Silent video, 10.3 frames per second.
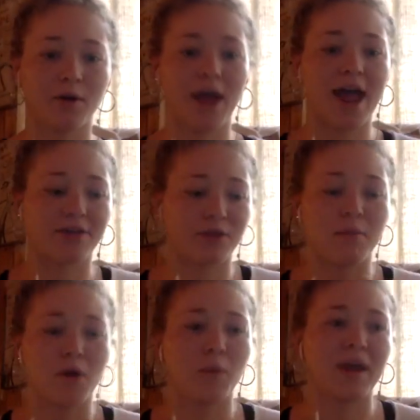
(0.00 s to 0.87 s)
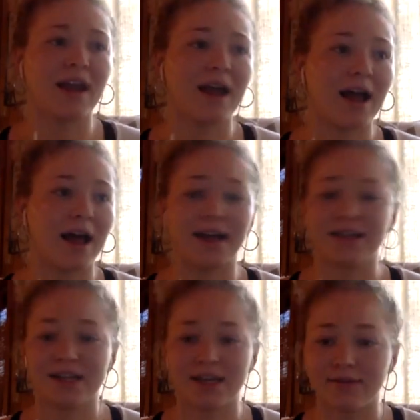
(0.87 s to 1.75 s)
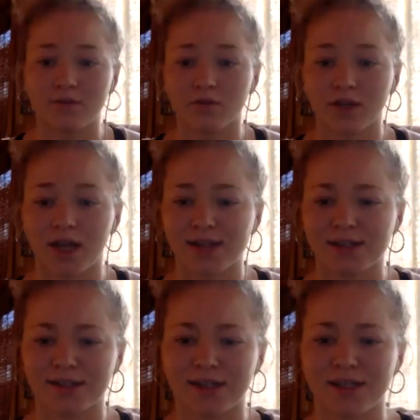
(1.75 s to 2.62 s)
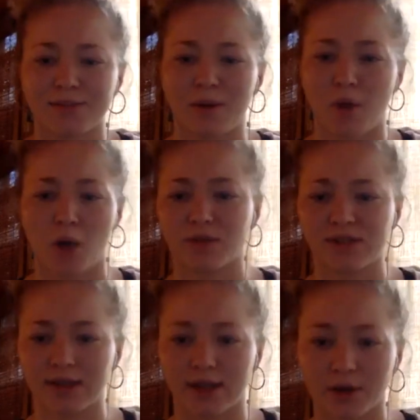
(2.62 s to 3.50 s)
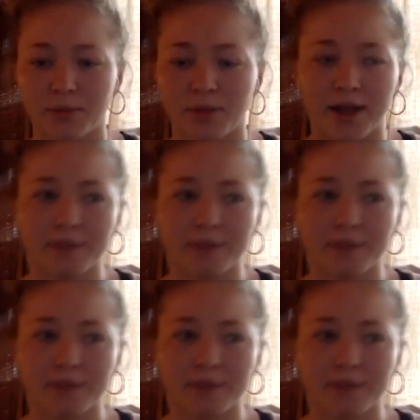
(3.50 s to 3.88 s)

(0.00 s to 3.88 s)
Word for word: at the moment, I didn't even realize it's because my mom wasn't there. But